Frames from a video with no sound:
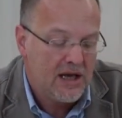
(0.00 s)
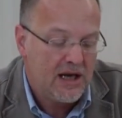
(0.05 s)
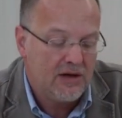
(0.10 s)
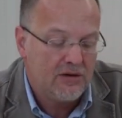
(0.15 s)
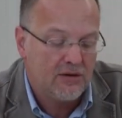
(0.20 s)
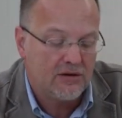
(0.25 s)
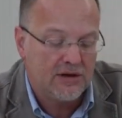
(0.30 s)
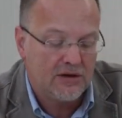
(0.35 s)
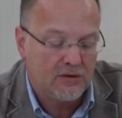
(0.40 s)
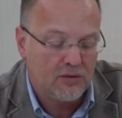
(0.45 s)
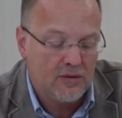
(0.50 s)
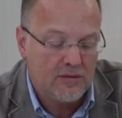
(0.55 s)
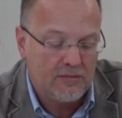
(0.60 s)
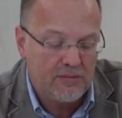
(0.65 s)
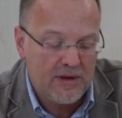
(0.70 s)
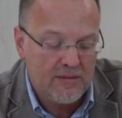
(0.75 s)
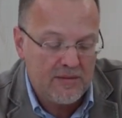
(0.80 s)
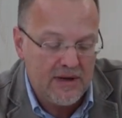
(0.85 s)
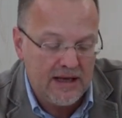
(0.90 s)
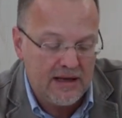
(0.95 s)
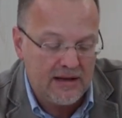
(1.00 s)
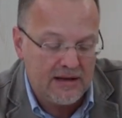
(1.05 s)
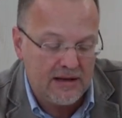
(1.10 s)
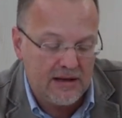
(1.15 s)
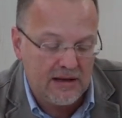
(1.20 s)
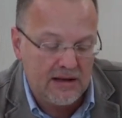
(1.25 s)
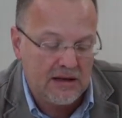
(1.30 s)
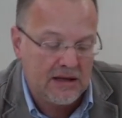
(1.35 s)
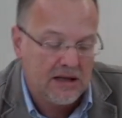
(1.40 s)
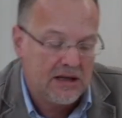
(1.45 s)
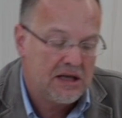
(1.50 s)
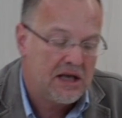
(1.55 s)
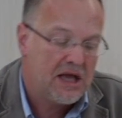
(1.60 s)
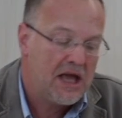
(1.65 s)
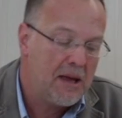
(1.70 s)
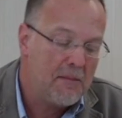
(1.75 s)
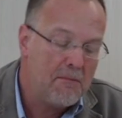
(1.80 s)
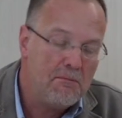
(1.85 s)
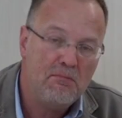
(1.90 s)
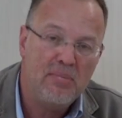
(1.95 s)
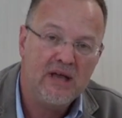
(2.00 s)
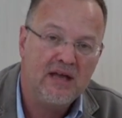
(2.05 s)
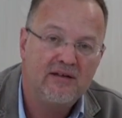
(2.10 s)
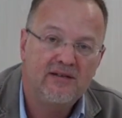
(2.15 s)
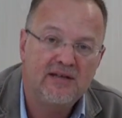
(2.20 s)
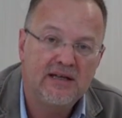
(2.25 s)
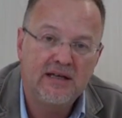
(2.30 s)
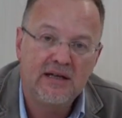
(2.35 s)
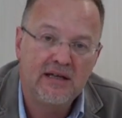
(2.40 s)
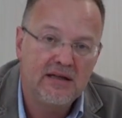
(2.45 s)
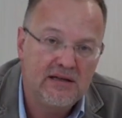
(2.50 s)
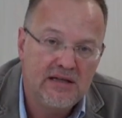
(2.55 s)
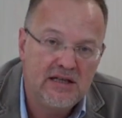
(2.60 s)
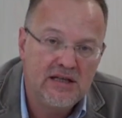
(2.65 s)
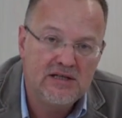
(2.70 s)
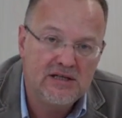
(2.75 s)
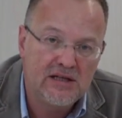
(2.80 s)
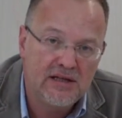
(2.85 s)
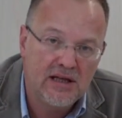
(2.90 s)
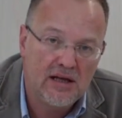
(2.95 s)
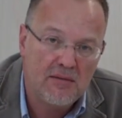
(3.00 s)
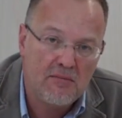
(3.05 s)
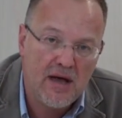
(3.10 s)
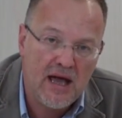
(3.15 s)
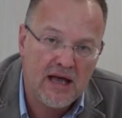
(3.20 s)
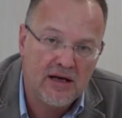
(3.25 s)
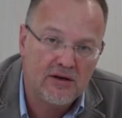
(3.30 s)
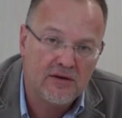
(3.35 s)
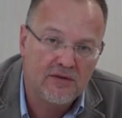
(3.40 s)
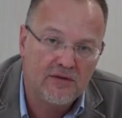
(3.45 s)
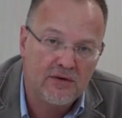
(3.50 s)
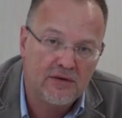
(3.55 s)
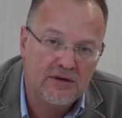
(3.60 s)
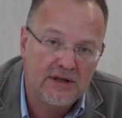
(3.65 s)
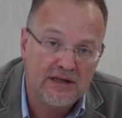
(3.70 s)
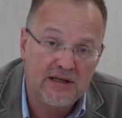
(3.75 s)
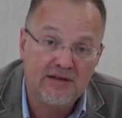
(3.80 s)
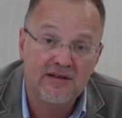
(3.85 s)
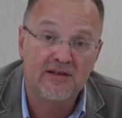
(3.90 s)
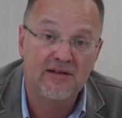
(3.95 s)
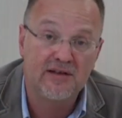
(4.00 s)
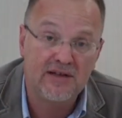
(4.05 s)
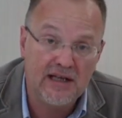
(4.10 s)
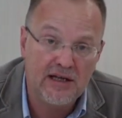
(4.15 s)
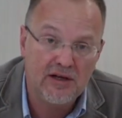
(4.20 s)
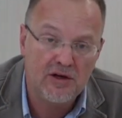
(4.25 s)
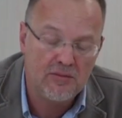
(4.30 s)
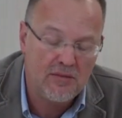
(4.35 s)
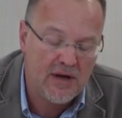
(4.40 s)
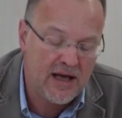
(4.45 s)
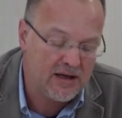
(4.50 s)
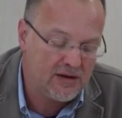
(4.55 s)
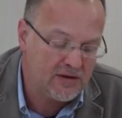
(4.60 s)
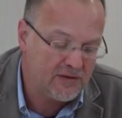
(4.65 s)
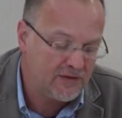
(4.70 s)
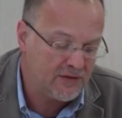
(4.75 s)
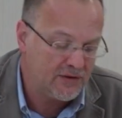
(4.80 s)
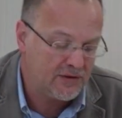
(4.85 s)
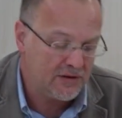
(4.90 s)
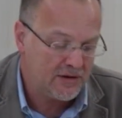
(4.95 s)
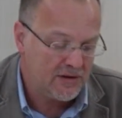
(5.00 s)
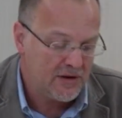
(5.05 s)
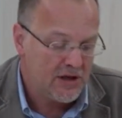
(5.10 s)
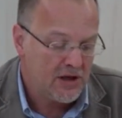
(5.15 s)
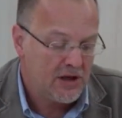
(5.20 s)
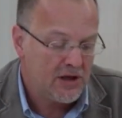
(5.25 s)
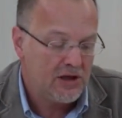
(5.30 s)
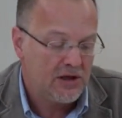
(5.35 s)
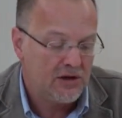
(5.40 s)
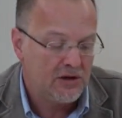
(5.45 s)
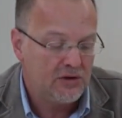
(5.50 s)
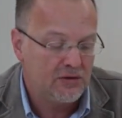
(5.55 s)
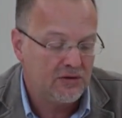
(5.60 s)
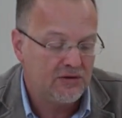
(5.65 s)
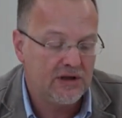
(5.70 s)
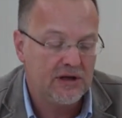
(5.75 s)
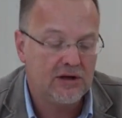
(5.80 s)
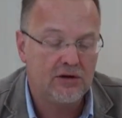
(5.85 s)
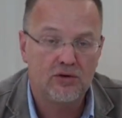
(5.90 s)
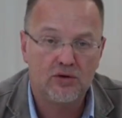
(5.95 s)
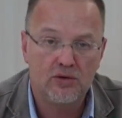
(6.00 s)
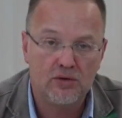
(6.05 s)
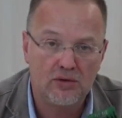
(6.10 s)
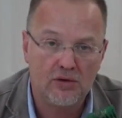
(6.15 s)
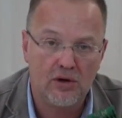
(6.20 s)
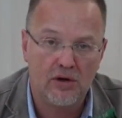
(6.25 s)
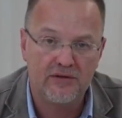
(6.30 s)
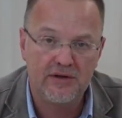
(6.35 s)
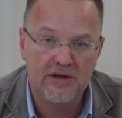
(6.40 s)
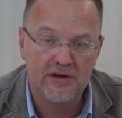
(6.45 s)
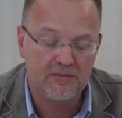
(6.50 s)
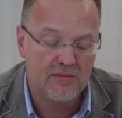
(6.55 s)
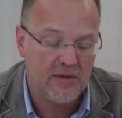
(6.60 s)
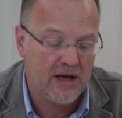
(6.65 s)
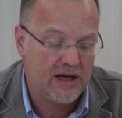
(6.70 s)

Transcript: in order to implement a basic digital microphone that is a stereo microphone using two of these